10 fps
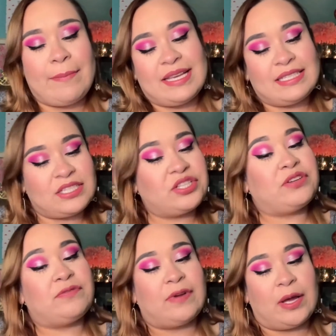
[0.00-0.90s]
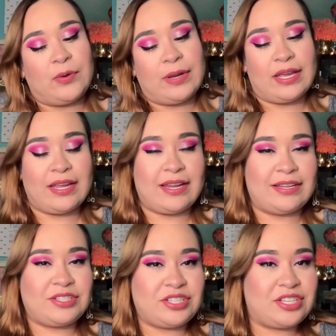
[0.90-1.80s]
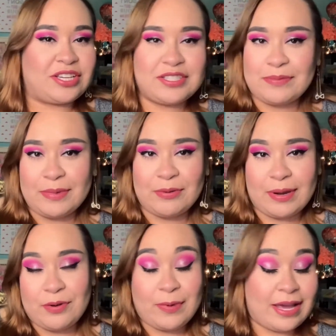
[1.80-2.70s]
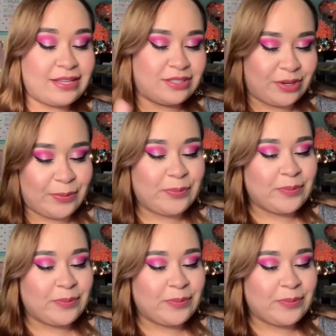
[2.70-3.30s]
my sister found and she texted me right away so